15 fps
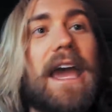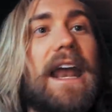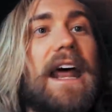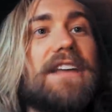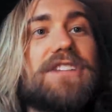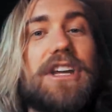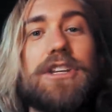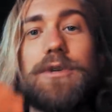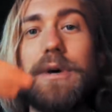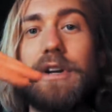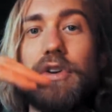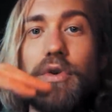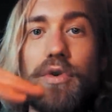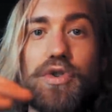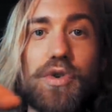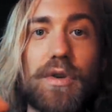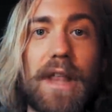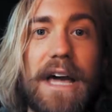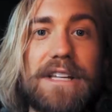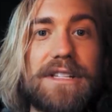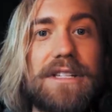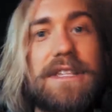and as I do, it
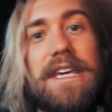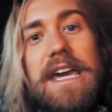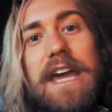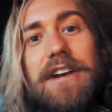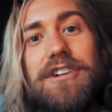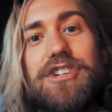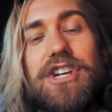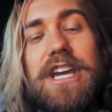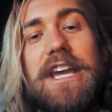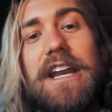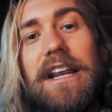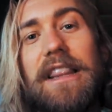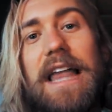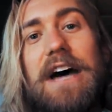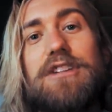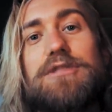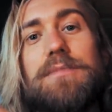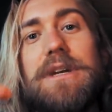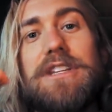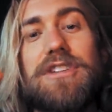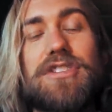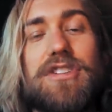neutralizes the energy and it allows
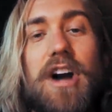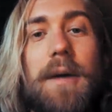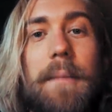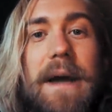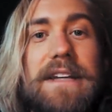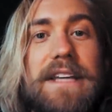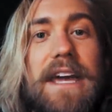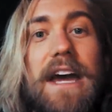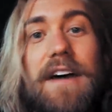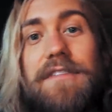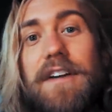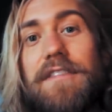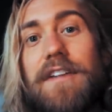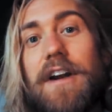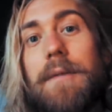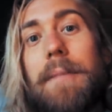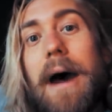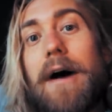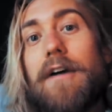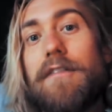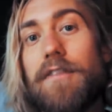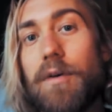me to start my day off in a very
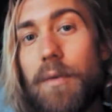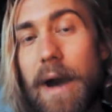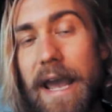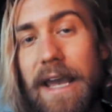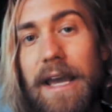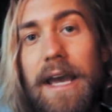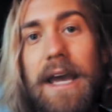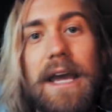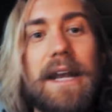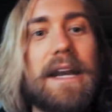powerful way.